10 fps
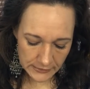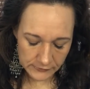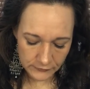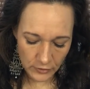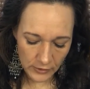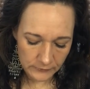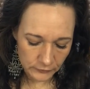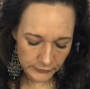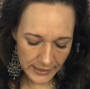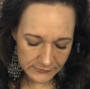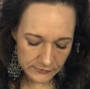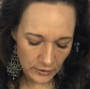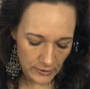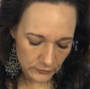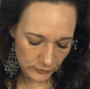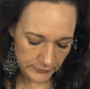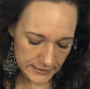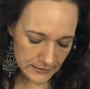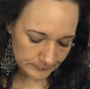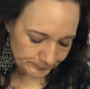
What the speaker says: it's called, or acid hyaluronic,